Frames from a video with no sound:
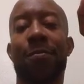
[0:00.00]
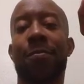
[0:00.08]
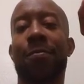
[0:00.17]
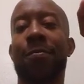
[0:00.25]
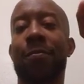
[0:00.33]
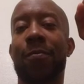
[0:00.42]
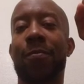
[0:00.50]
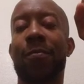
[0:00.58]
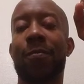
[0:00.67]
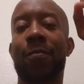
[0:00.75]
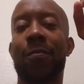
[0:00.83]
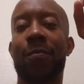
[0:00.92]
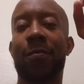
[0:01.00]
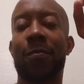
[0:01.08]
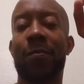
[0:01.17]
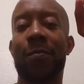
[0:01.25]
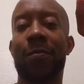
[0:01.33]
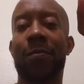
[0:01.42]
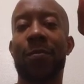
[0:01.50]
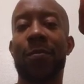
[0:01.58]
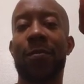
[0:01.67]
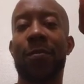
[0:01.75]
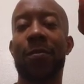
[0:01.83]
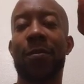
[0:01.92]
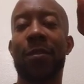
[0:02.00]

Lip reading: (silence)